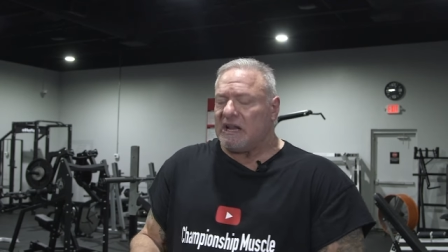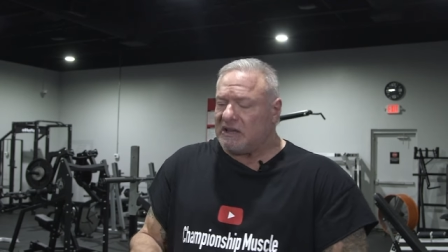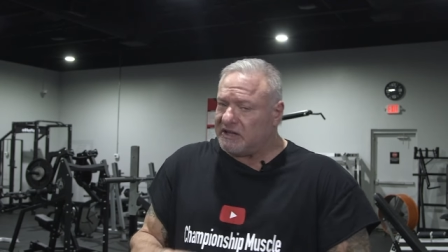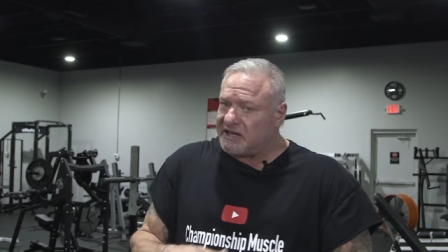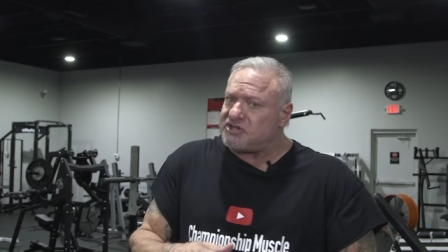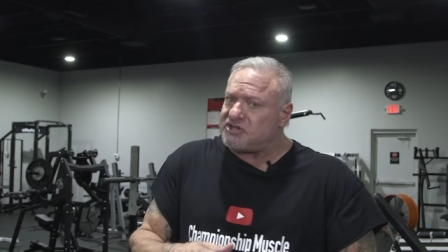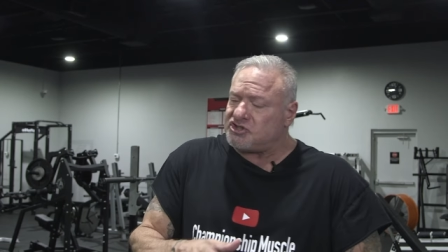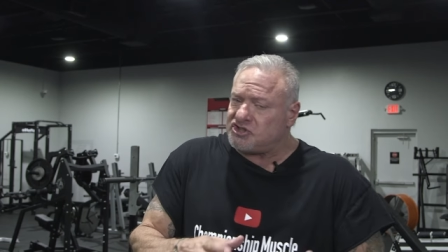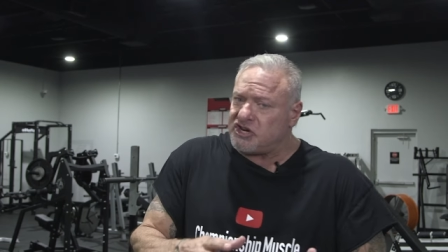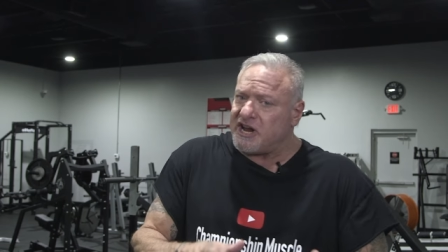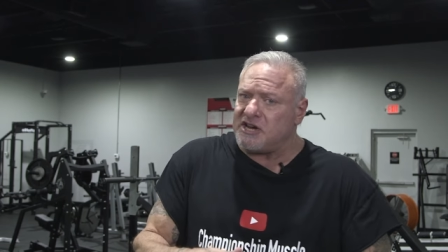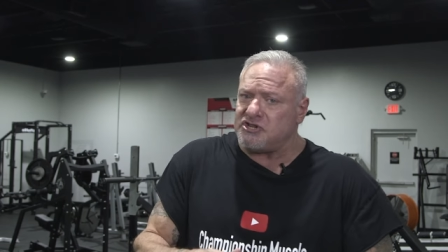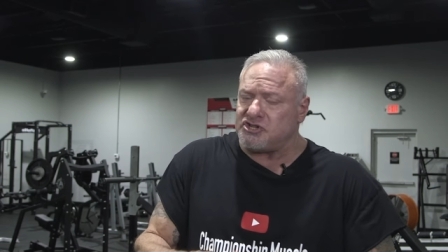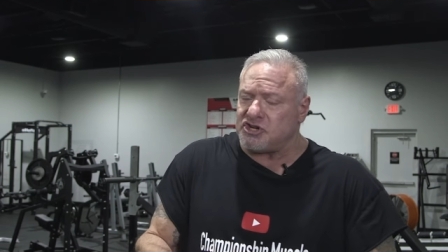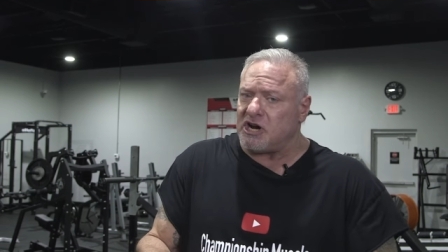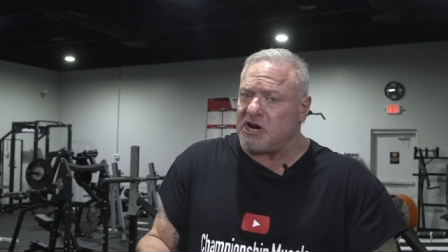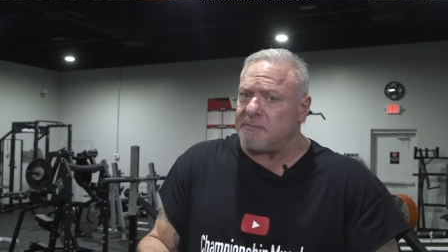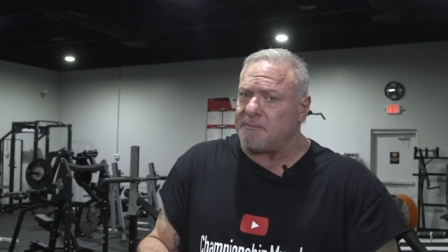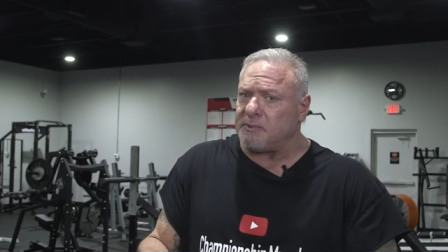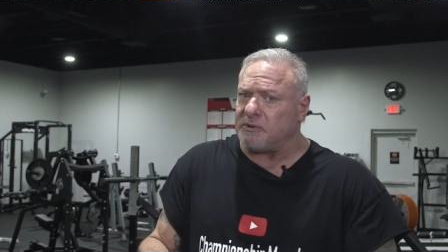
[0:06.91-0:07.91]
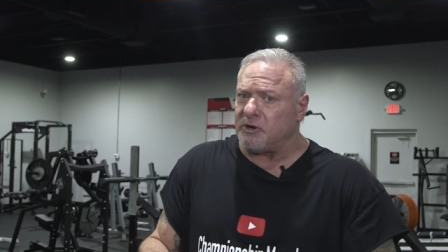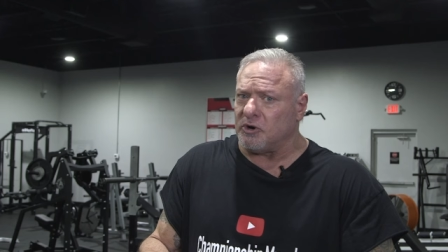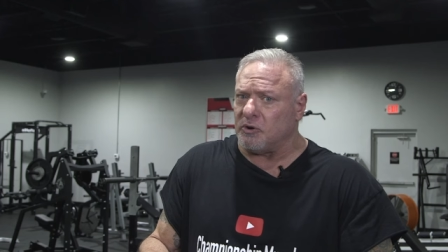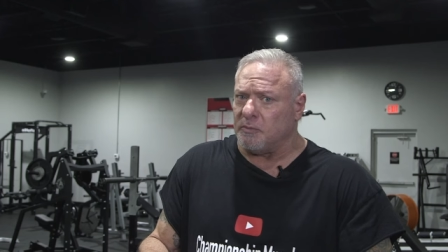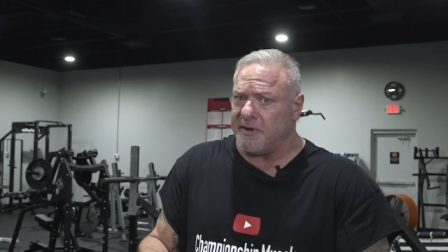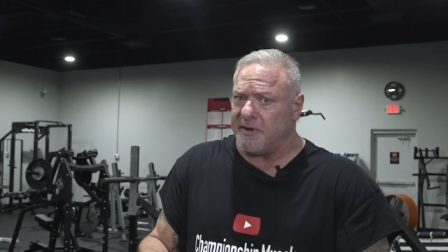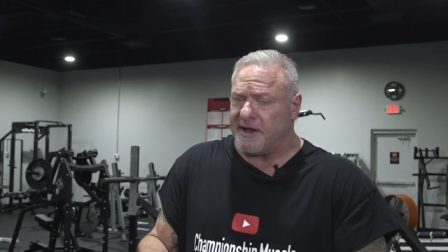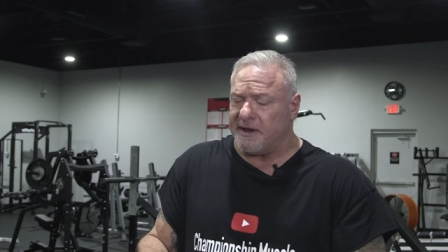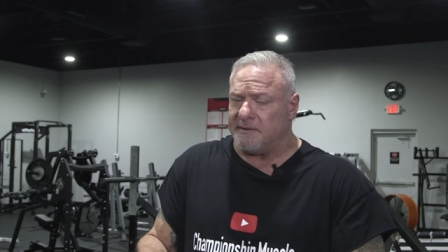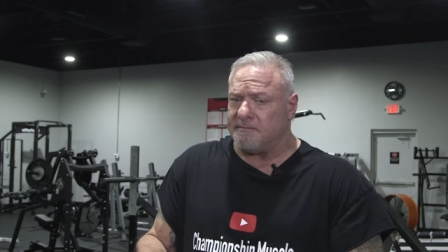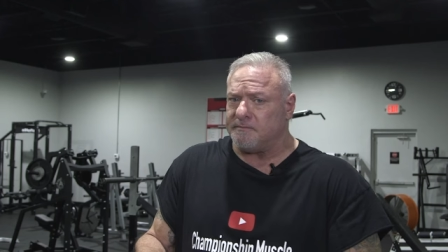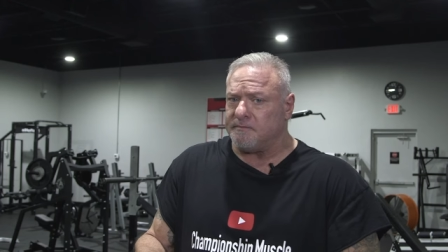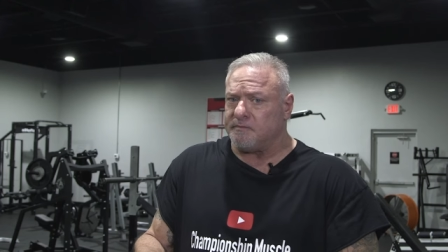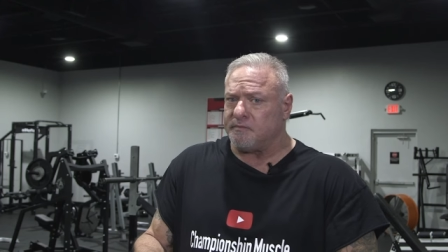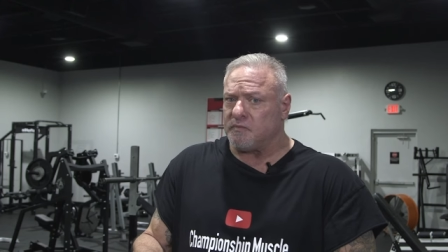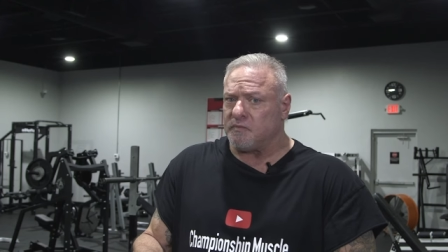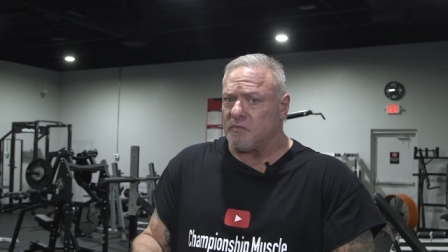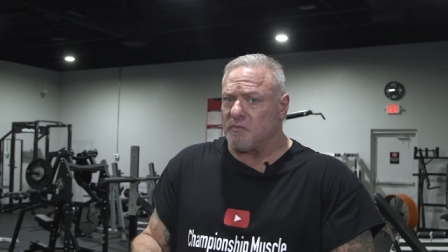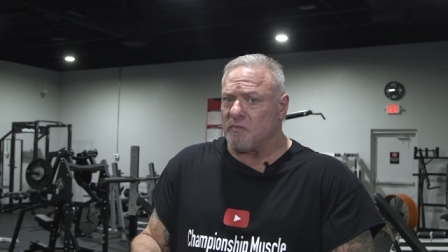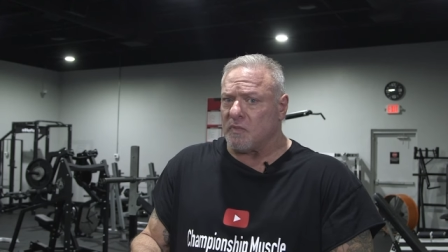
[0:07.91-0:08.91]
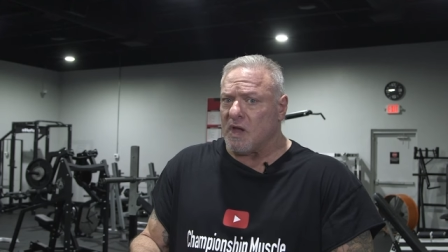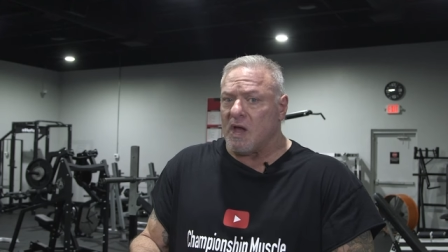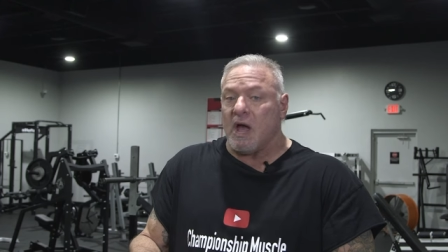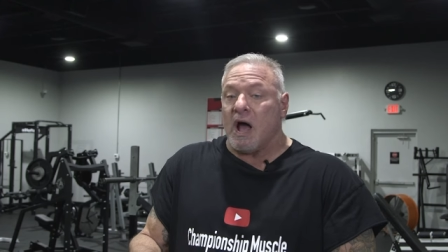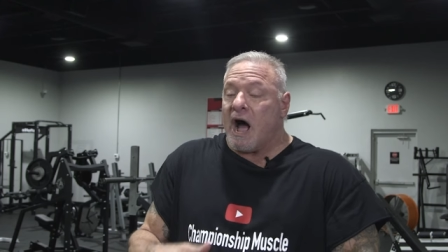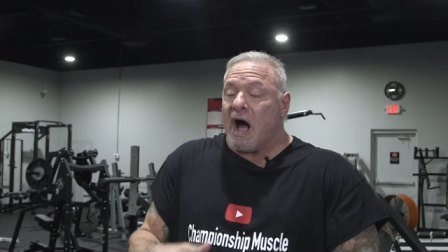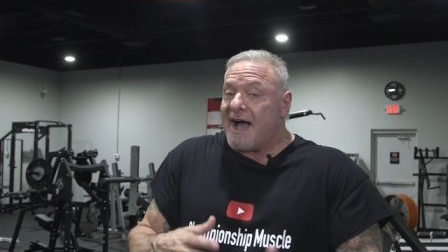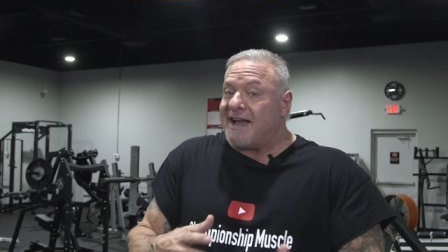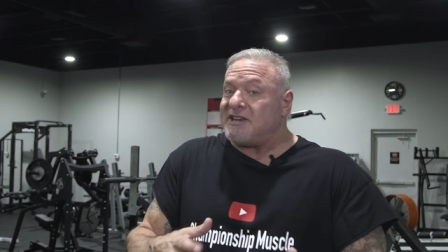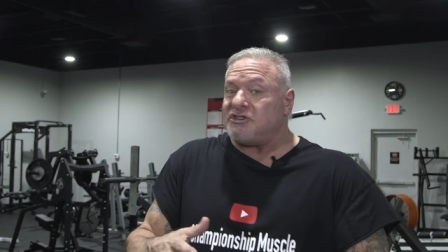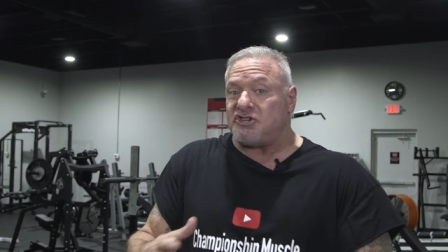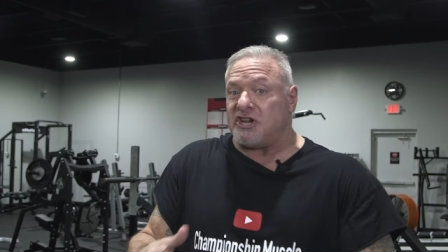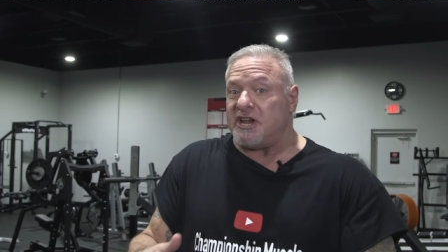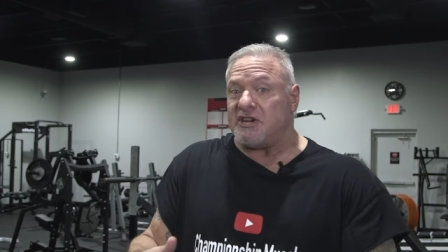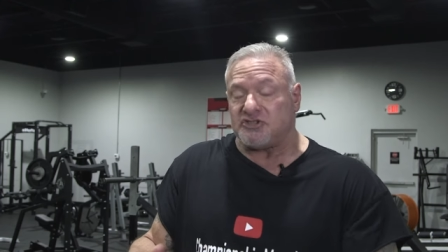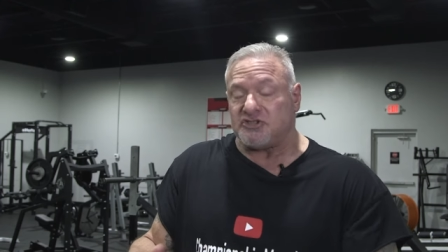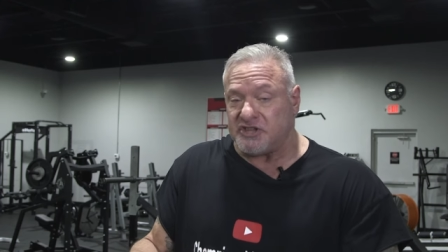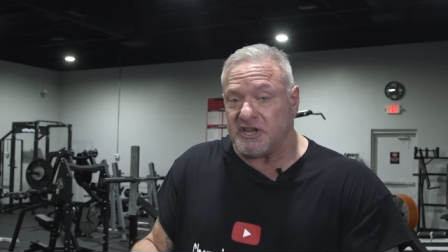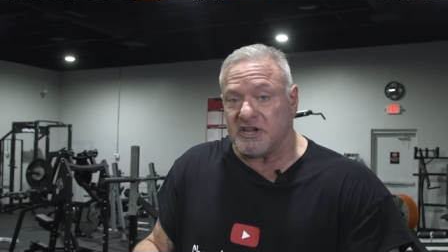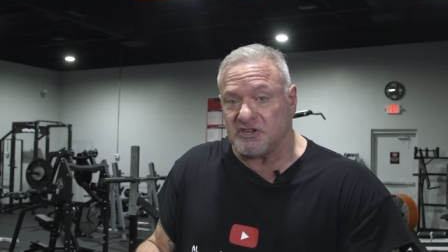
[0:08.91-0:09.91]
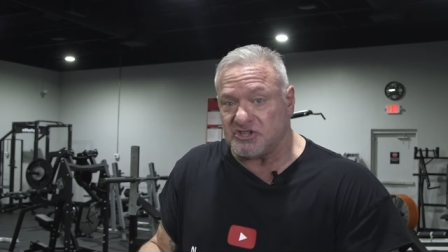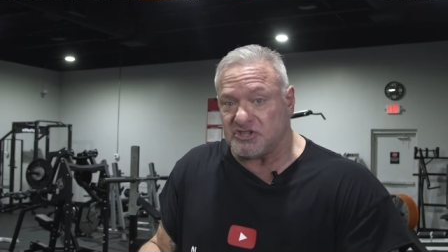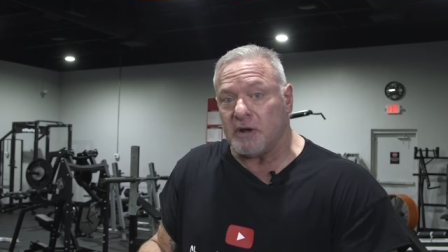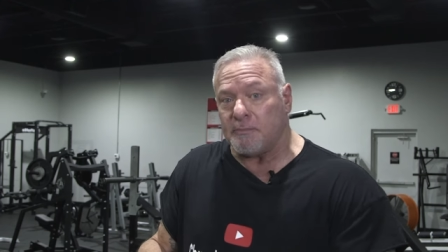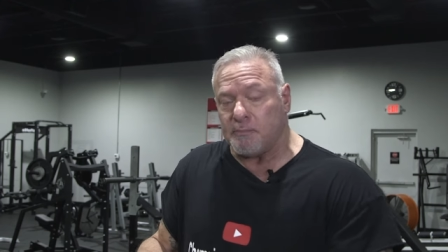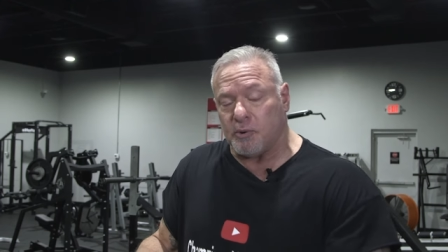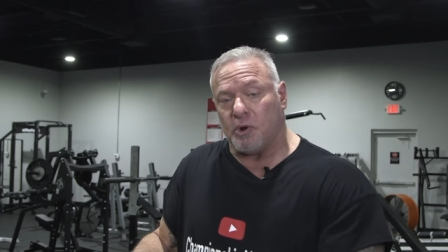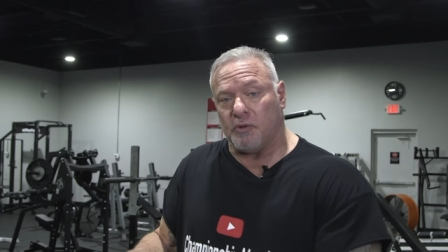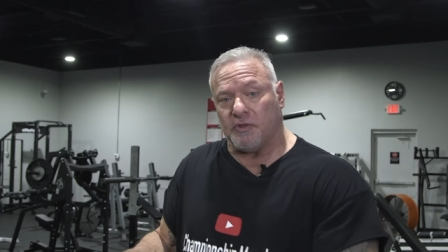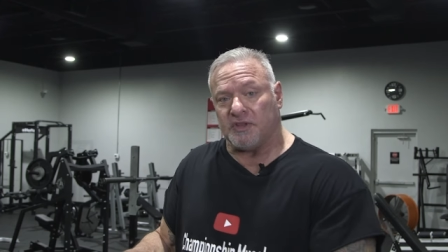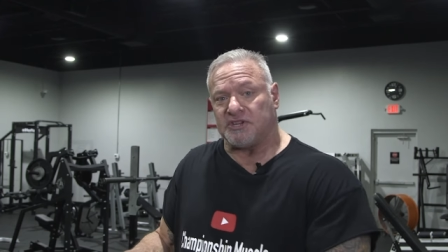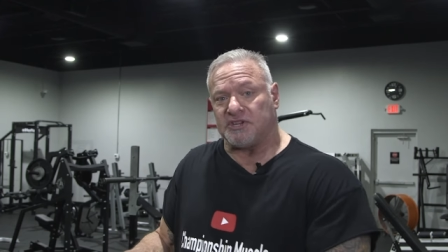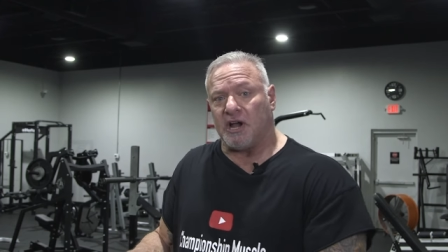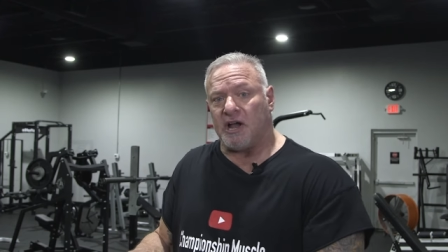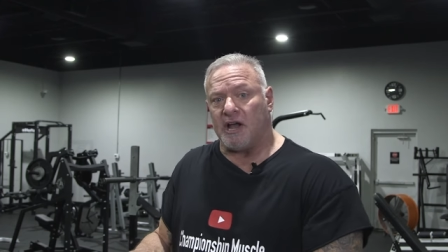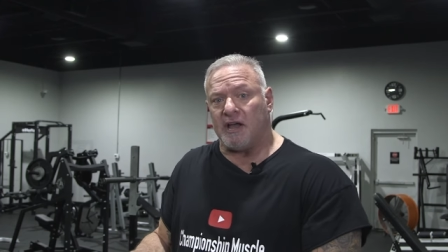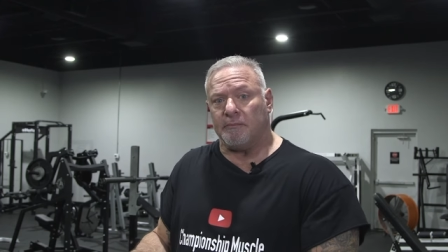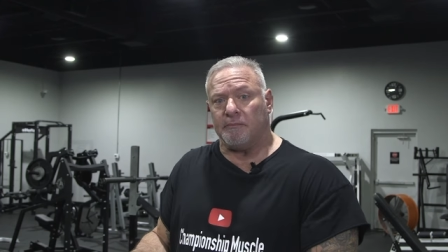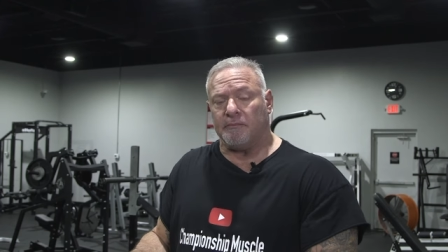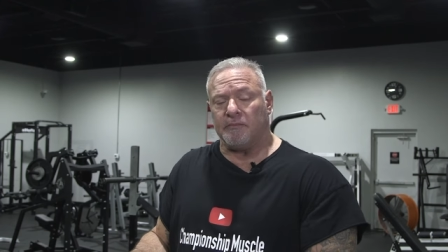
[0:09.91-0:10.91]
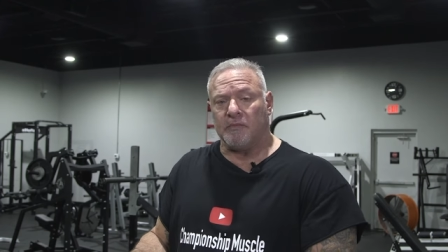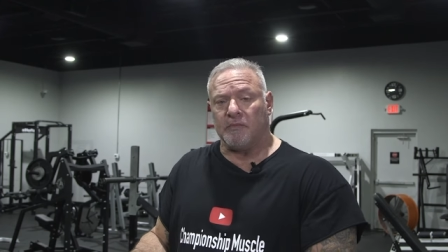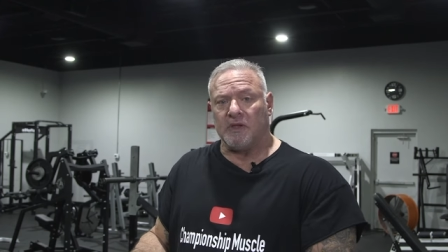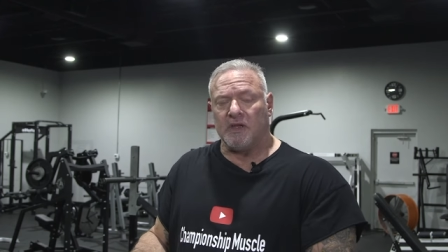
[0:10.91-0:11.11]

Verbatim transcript: Let's change it up a little bit. I change things up all the time.